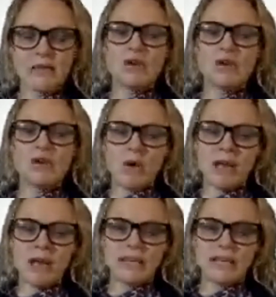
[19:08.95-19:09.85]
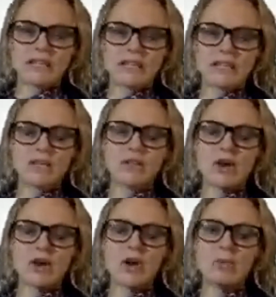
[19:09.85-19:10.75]
We're not planning
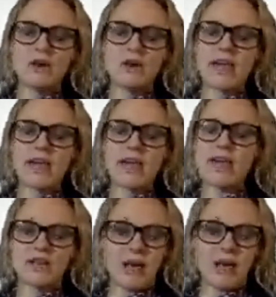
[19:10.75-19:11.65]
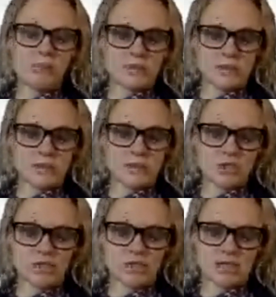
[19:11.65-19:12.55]
to open every campus on
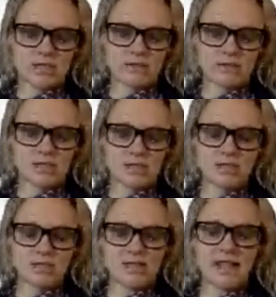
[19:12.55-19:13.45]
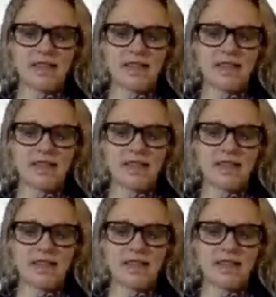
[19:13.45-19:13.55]
G C S E Results Day,